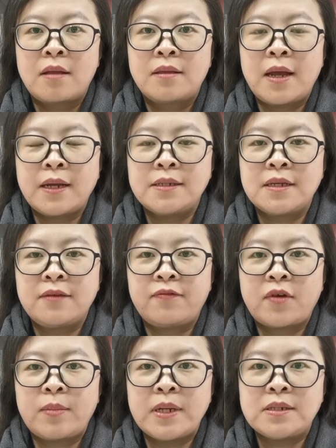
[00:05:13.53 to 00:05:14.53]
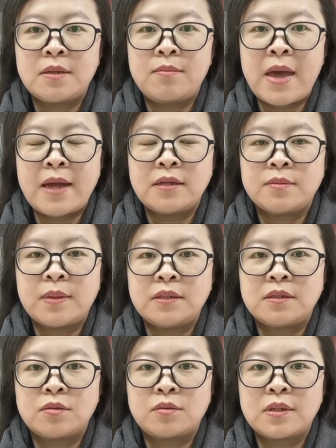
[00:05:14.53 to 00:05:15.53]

data information management,